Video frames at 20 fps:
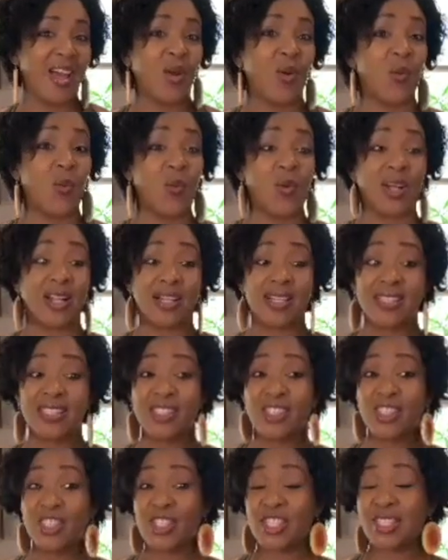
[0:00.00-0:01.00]
Well,
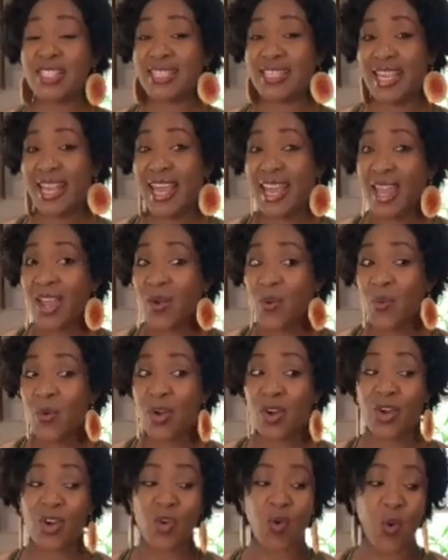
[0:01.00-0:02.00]
today we're
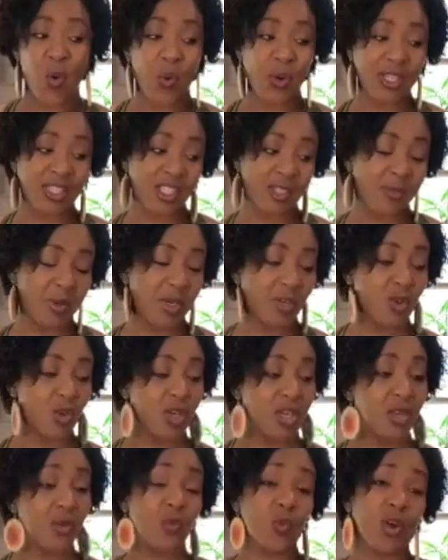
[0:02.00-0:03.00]
going to be
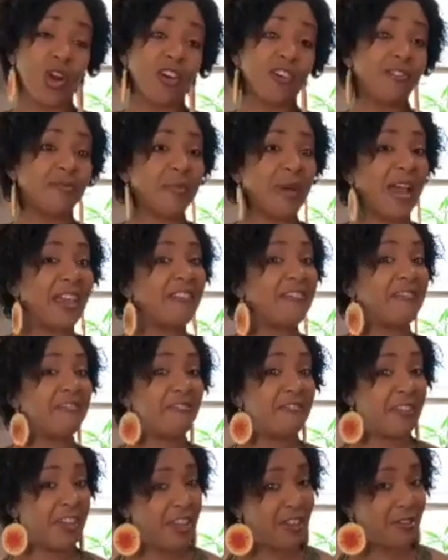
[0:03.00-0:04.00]
cooking one of my
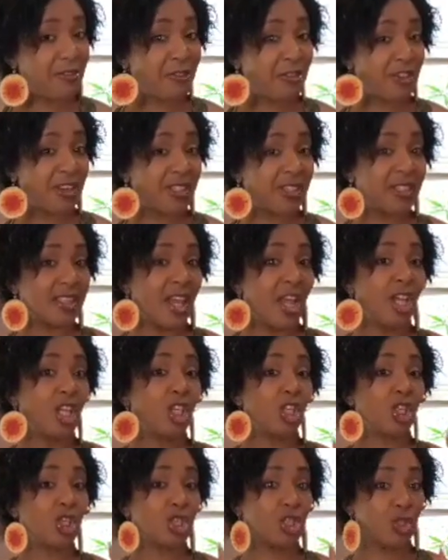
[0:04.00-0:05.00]
favorite
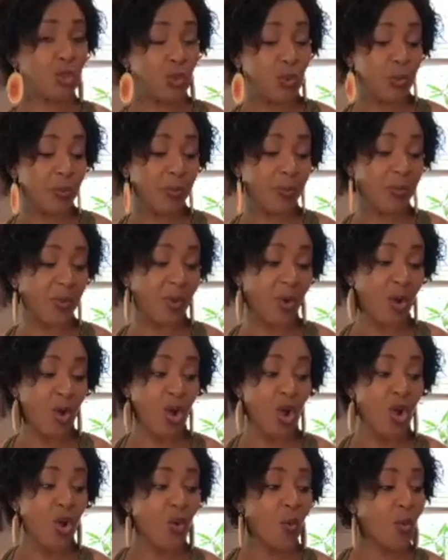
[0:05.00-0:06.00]
soup.
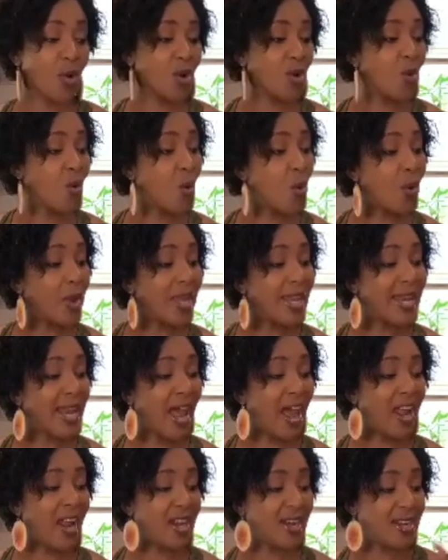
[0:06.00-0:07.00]
We're going
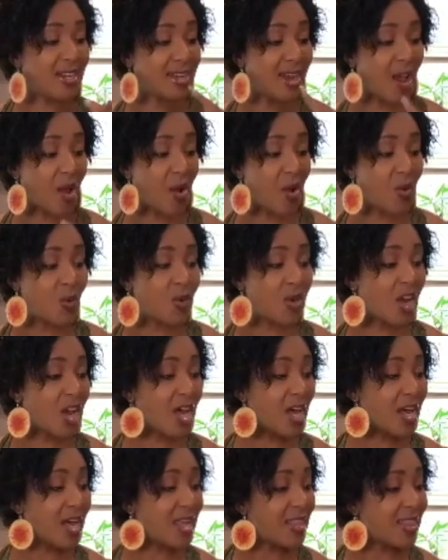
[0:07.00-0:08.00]
down
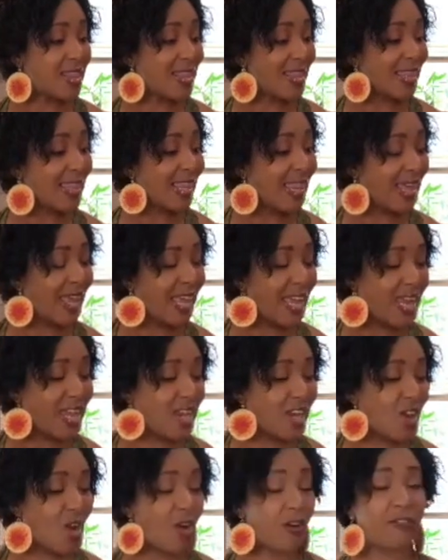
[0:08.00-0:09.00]
the lane
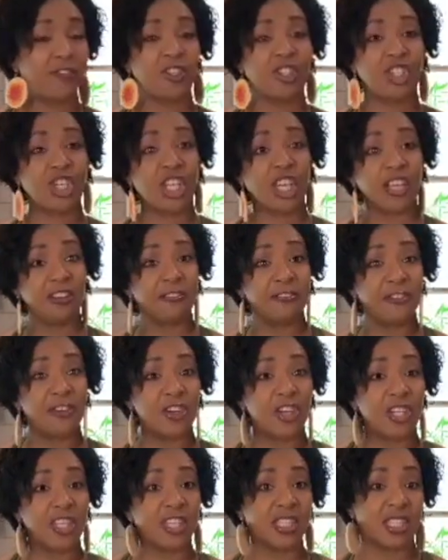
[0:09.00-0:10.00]
of chicken
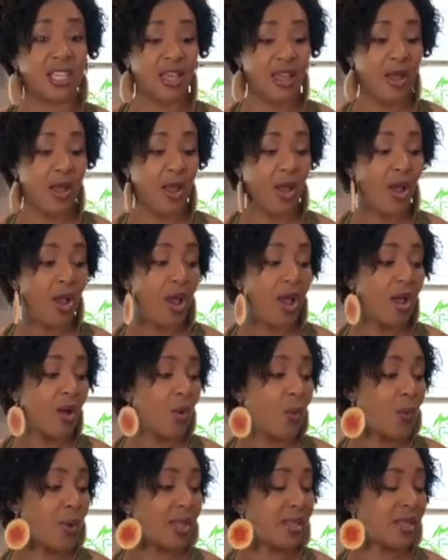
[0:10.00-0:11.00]
foot
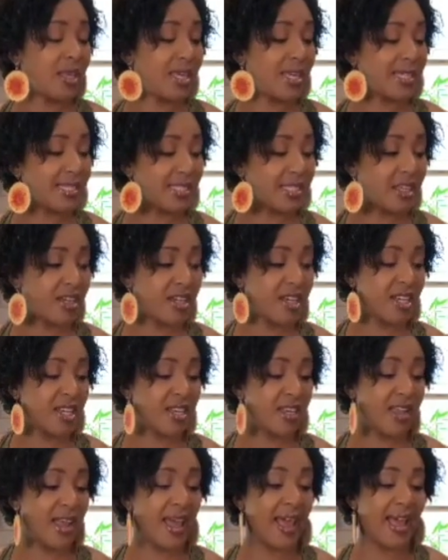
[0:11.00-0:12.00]
with gizzard
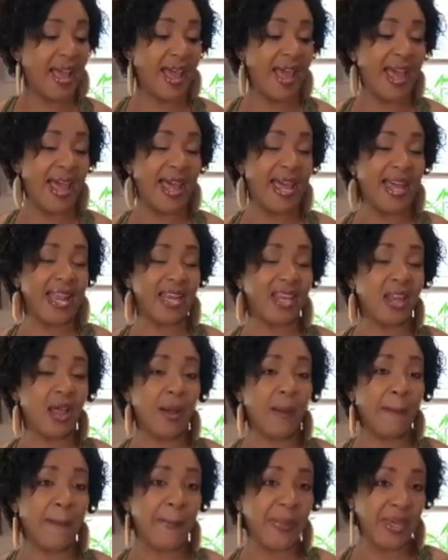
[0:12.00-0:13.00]
and
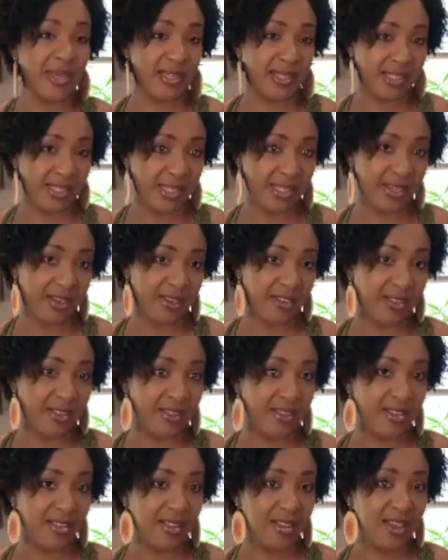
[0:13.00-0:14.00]
pig's tail.
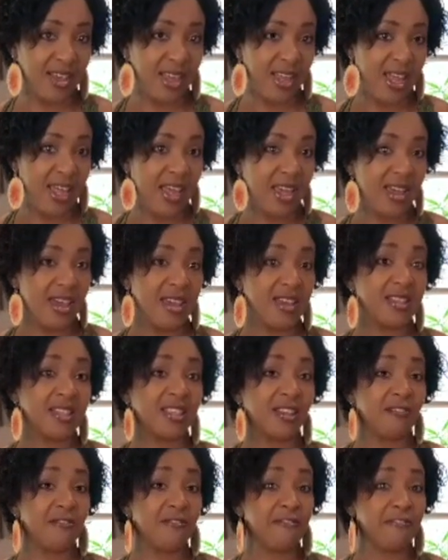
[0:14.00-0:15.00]
It's
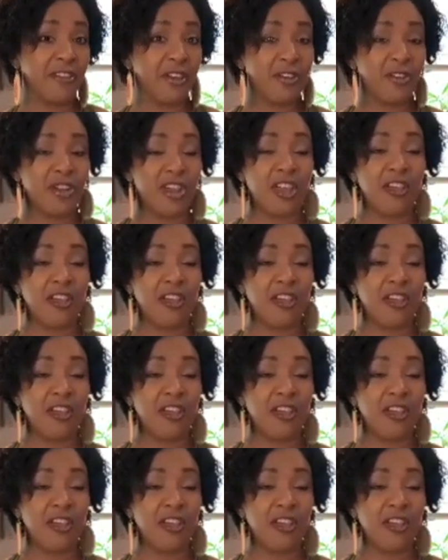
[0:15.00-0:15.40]
a very,